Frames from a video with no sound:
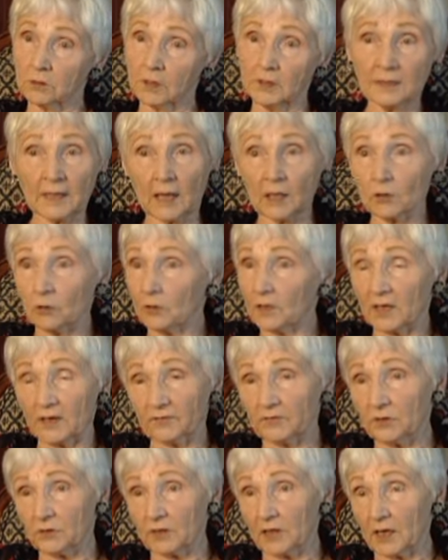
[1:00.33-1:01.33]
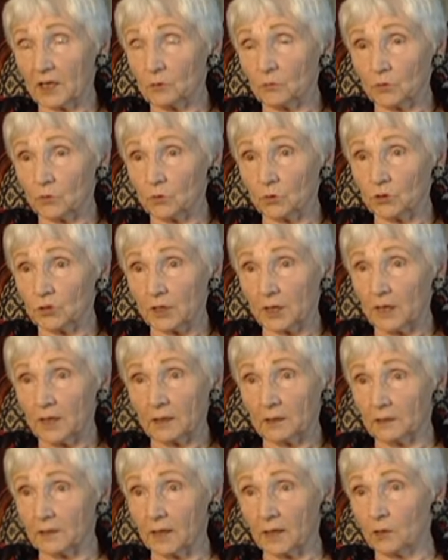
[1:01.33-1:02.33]
And not long after that, we were
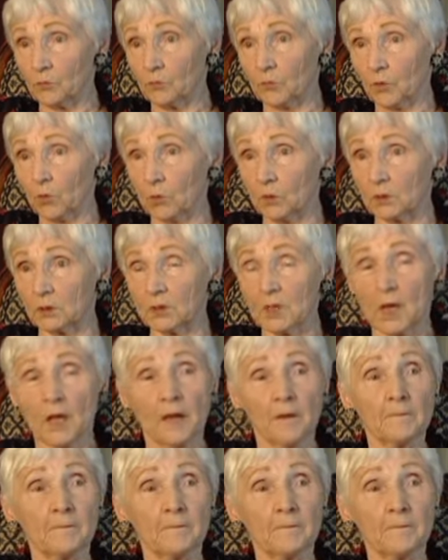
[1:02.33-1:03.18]
taken out of Poland.